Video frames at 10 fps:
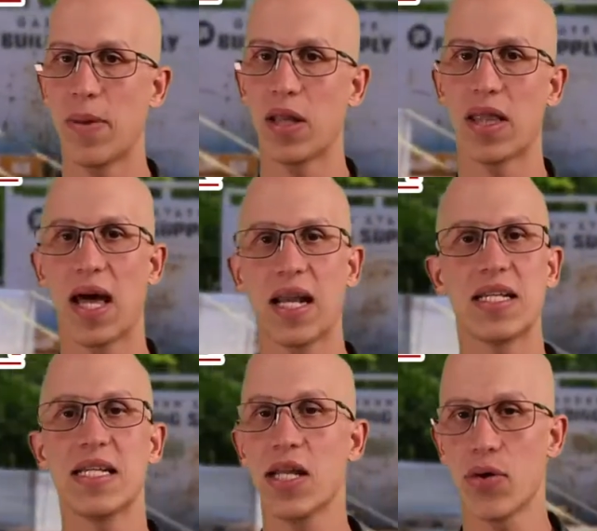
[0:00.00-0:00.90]
But
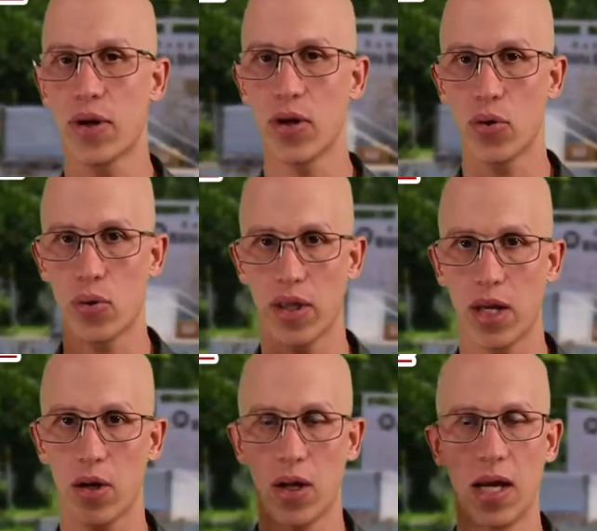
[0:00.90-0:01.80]
that is neither here nor
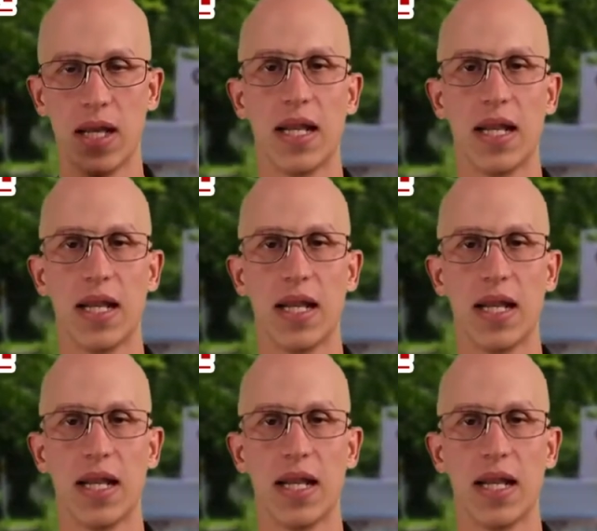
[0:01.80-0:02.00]
there.